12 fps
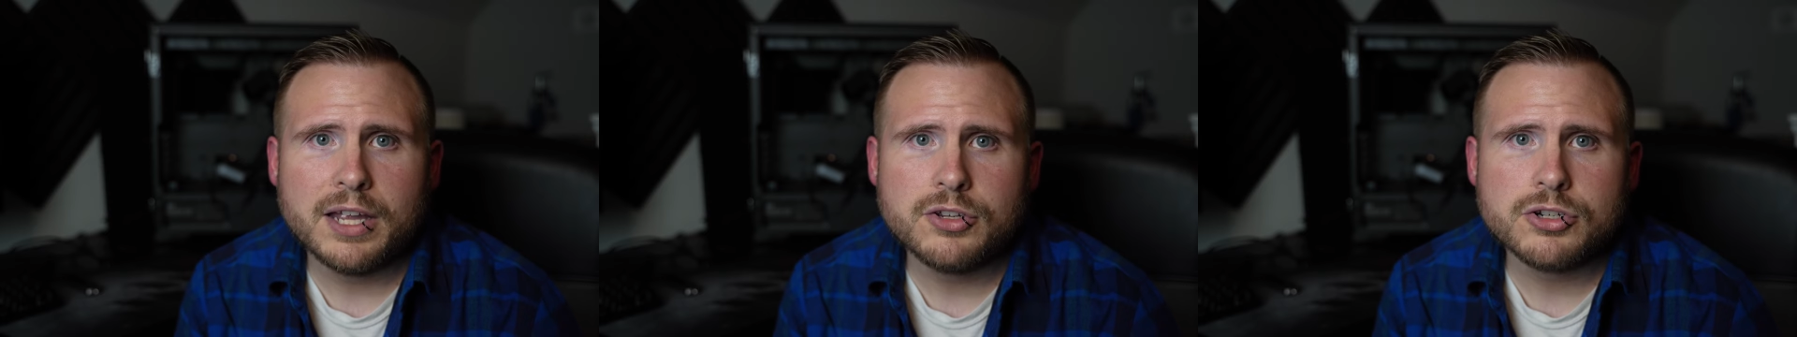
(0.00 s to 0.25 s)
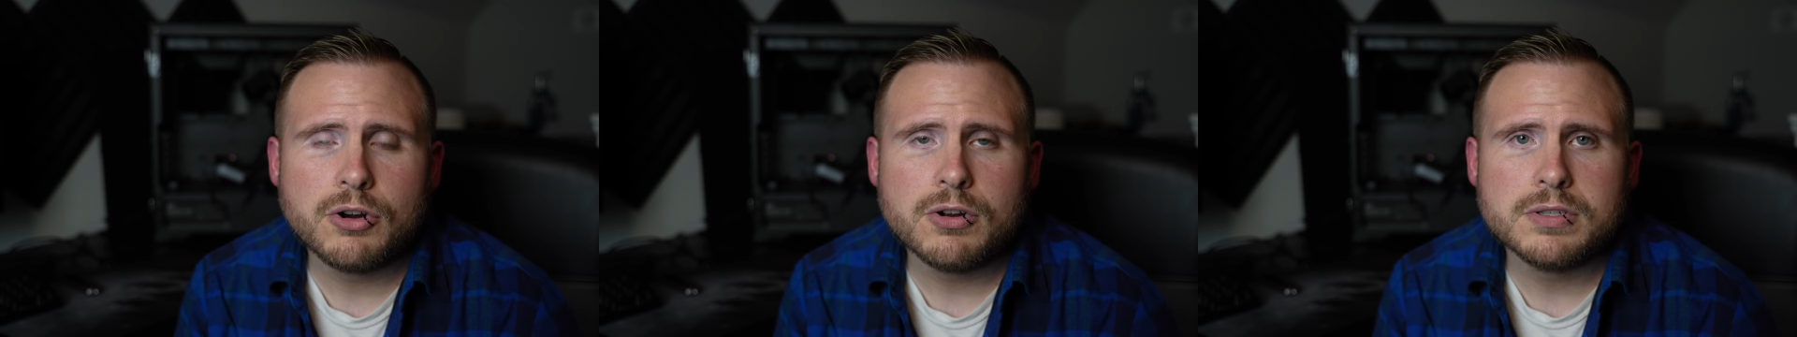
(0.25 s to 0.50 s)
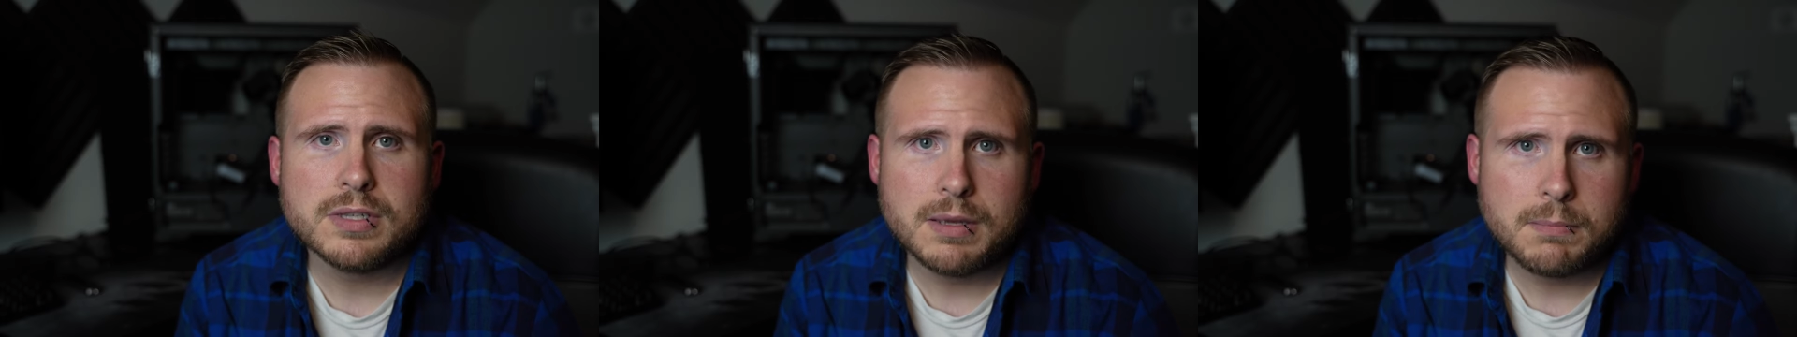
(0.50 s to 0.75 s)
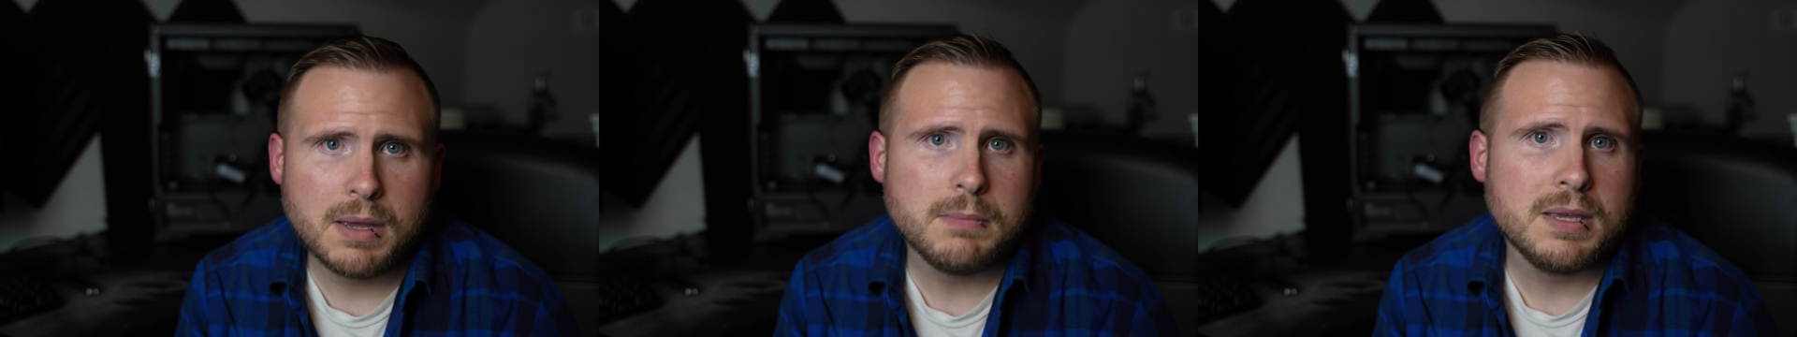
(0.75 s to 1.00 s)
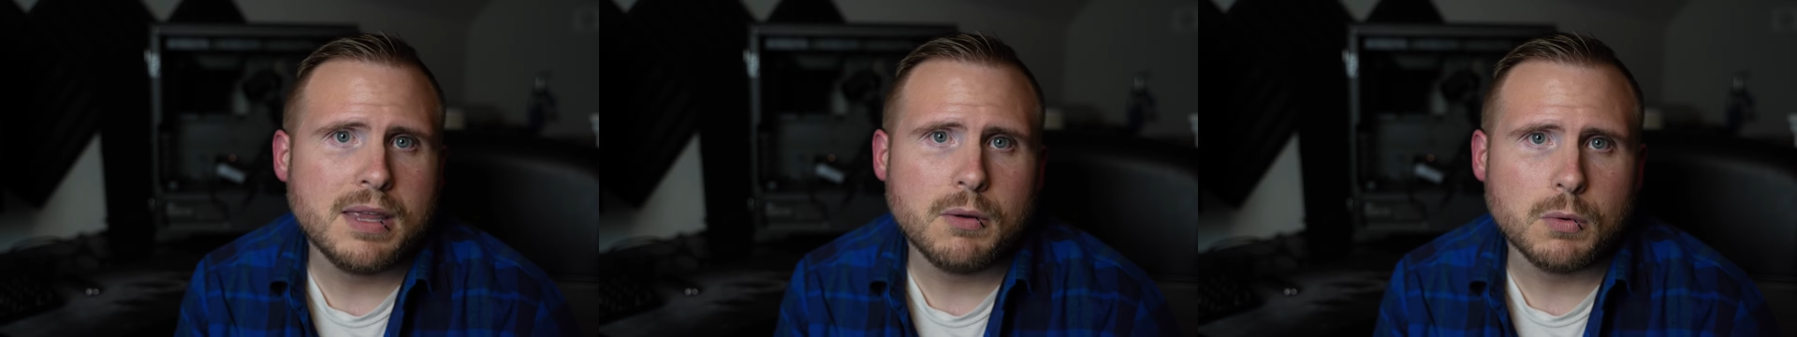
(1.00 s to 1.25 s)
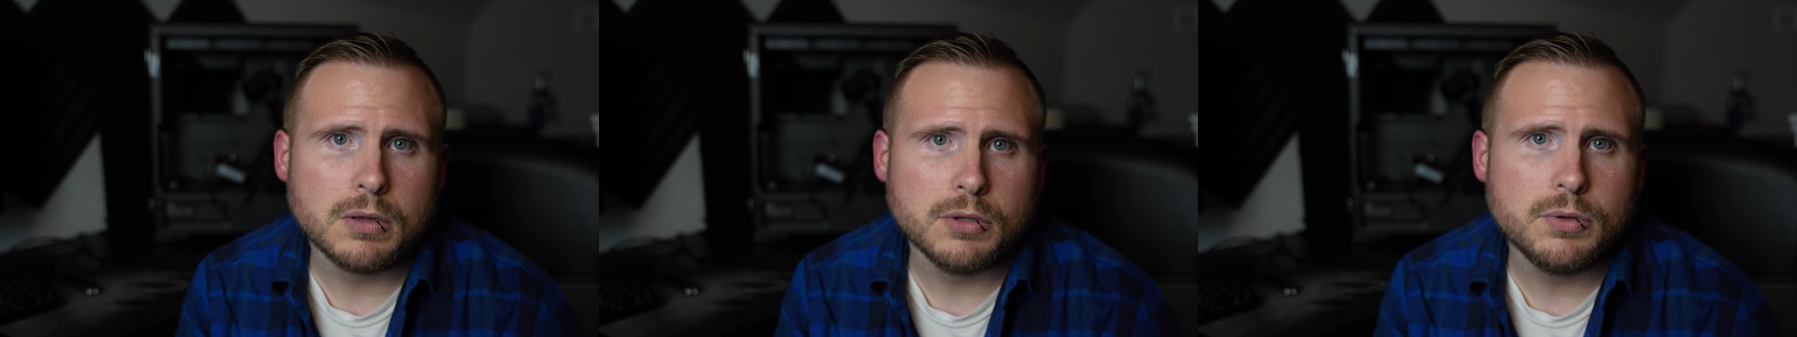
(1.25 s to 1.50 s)
in charts that maybe they
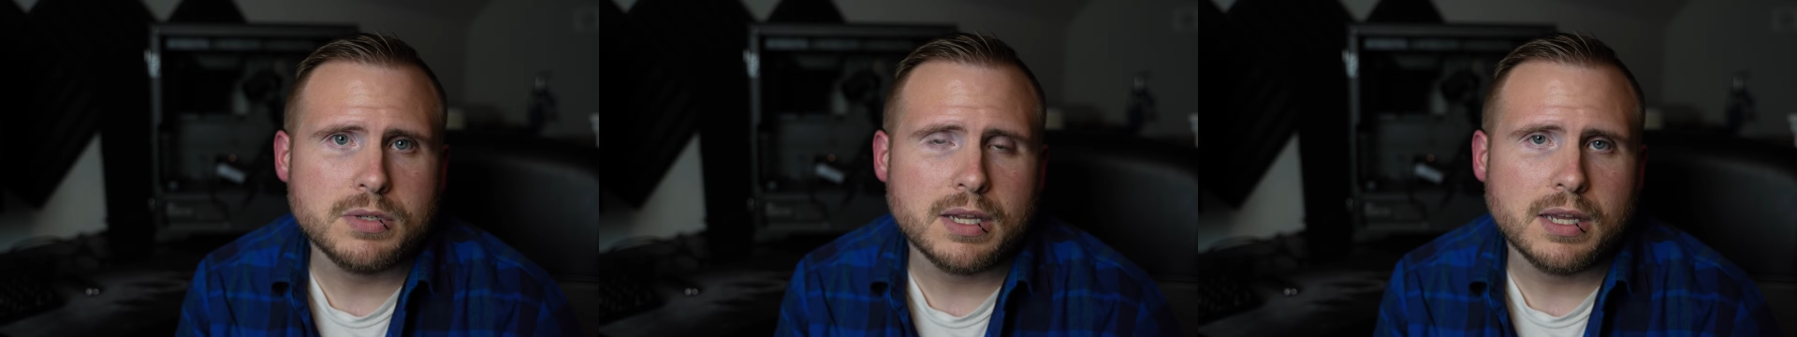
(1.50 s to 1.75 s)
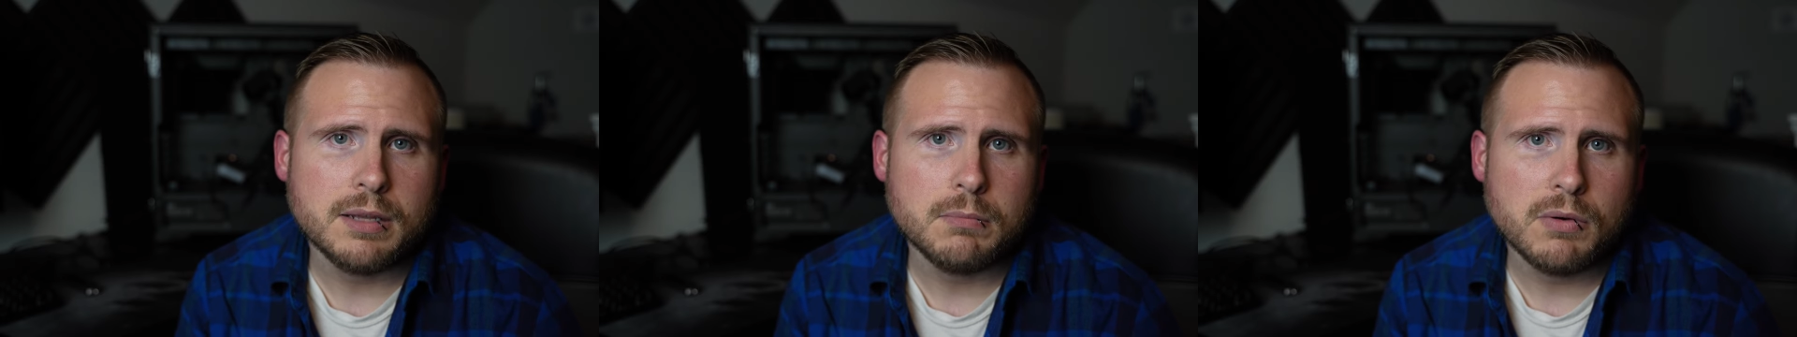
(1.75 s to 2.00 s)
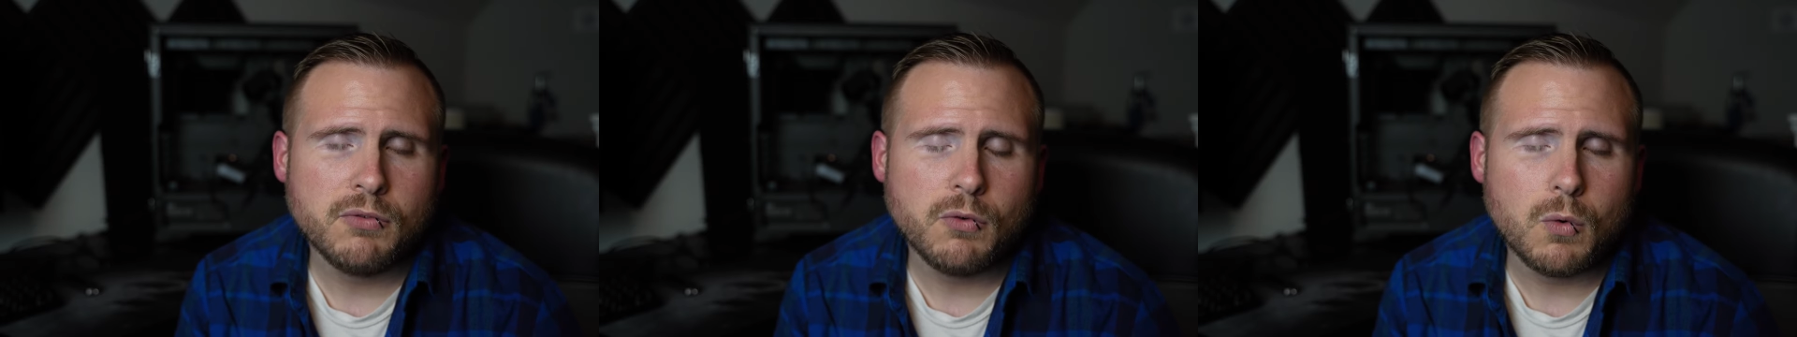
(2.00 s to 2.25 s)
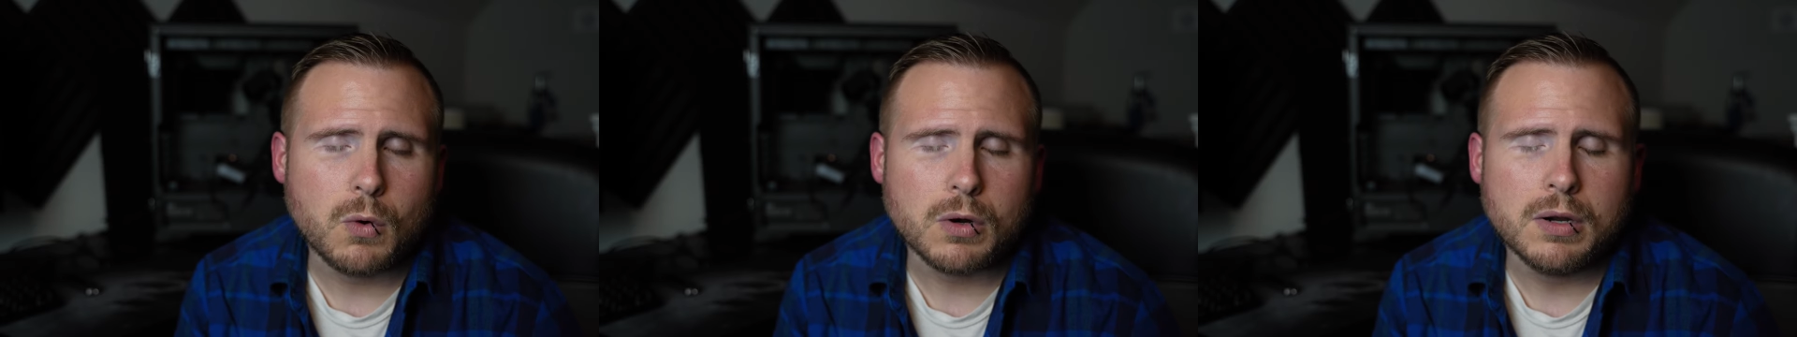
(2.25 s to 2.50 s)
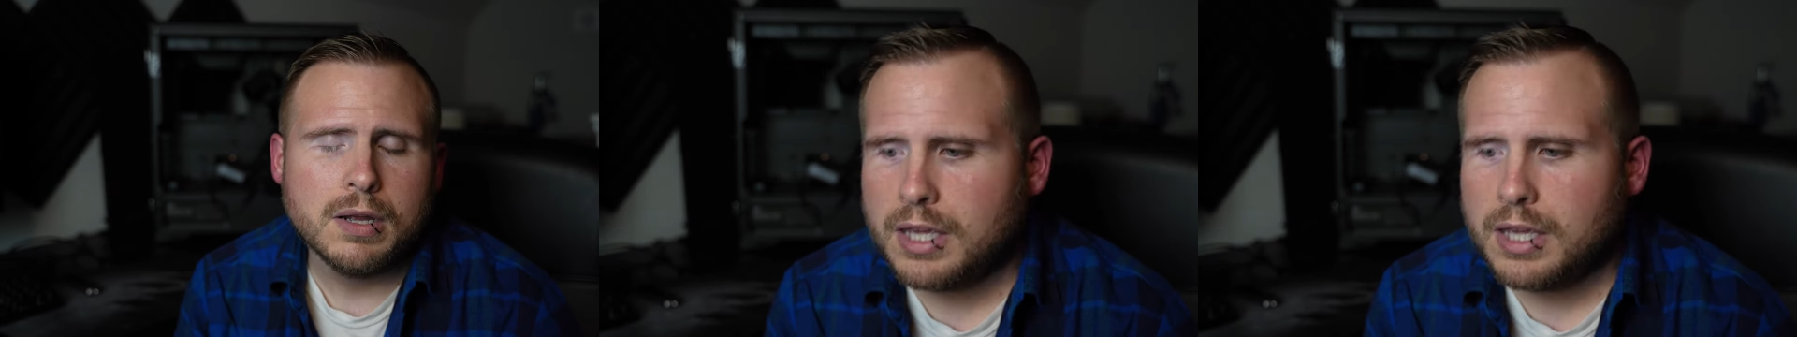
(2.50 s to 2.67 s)
were losing in before.